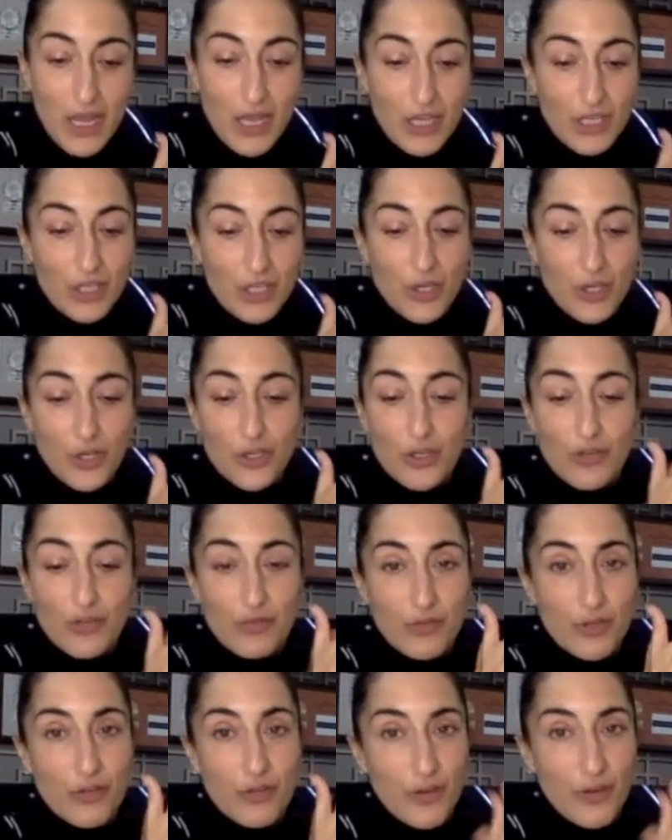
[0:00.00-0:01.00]
You know,
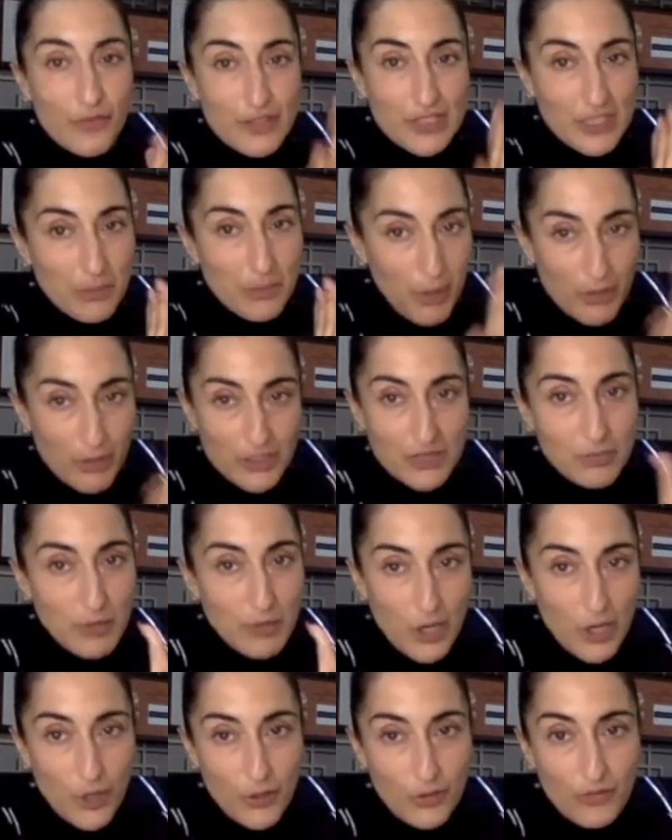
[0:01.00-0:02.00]
you've obviously Post
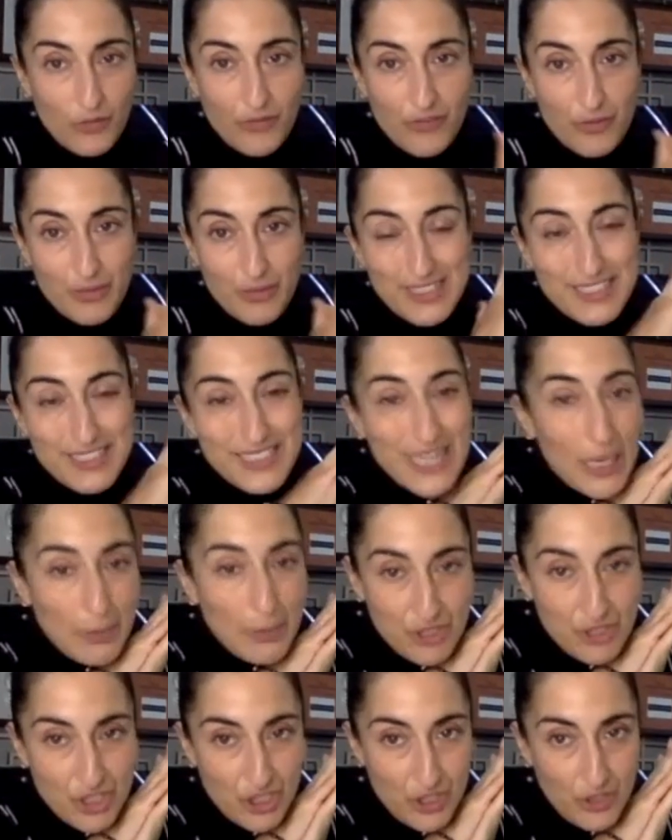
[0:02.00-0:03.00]
Malone from
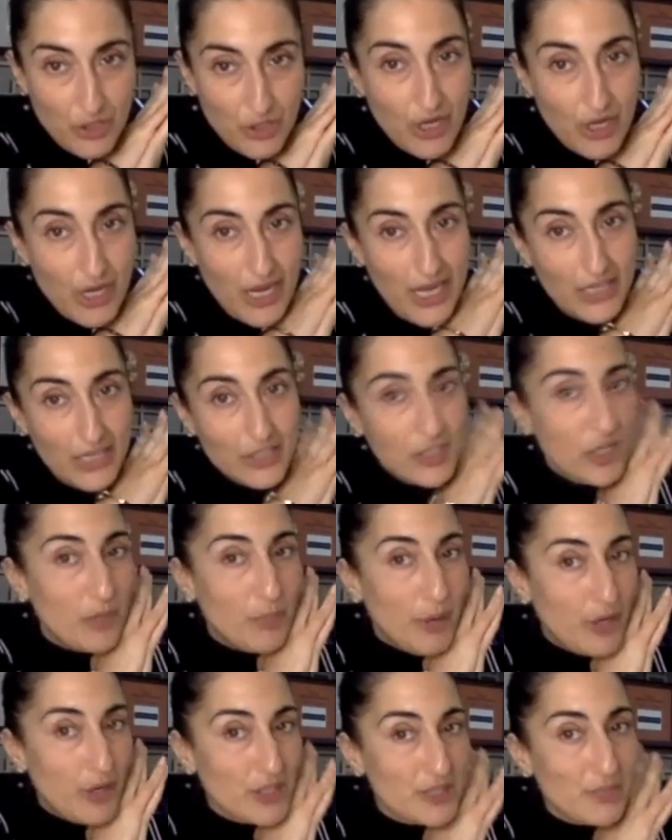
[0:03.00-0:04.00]
inception, and you know,
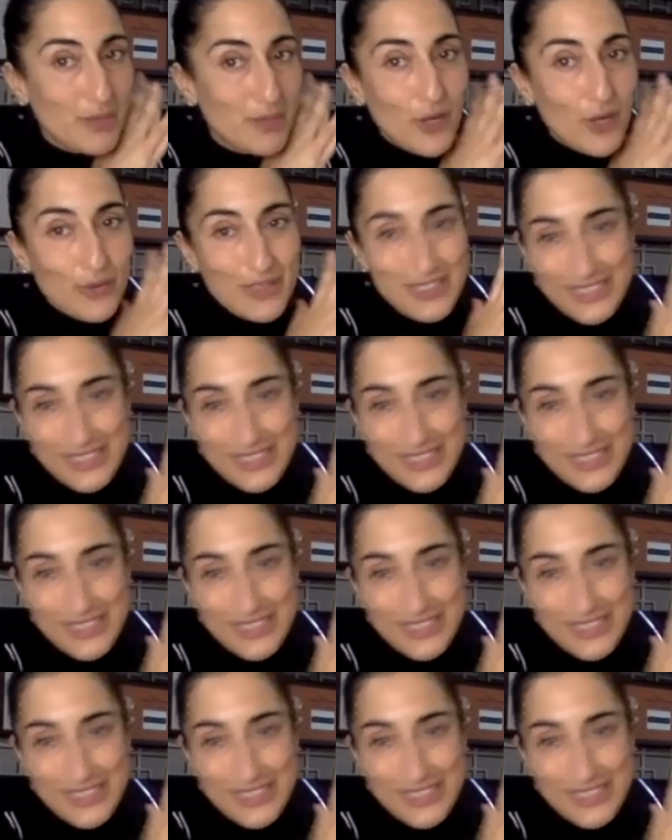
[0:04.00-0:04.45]
Post Malone is